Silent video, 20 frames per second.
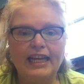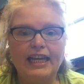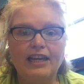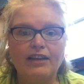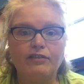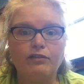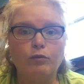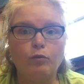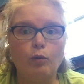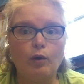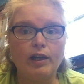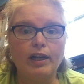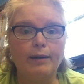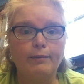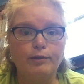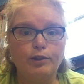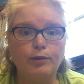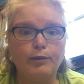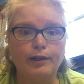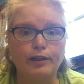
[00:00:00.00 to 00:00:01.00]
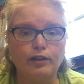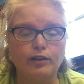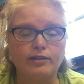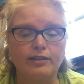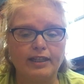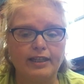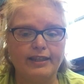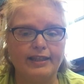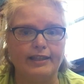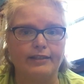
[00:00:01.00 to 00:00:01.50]
if what I'm doing
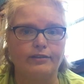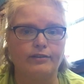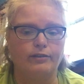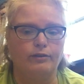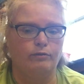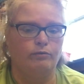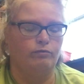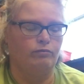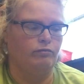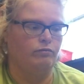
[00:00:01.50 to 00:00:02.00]
looks like this.